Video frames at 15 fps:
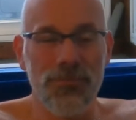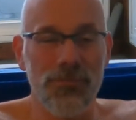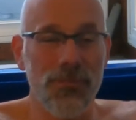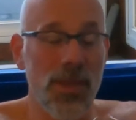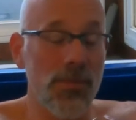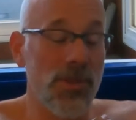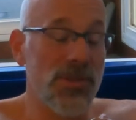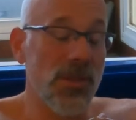
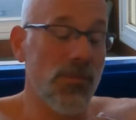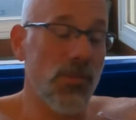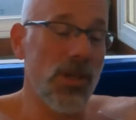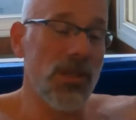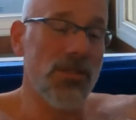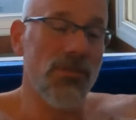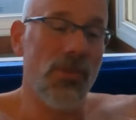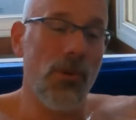Maybe some
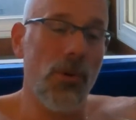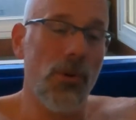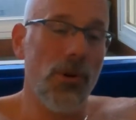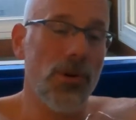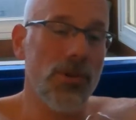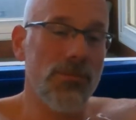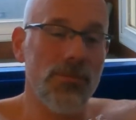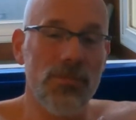weeks
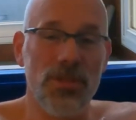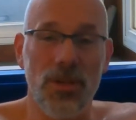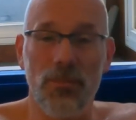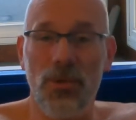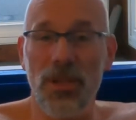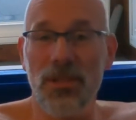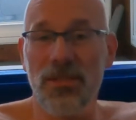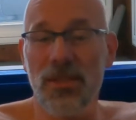4, some
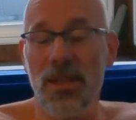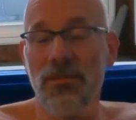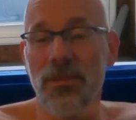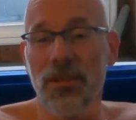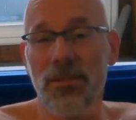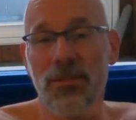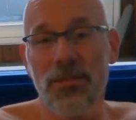weeks 7.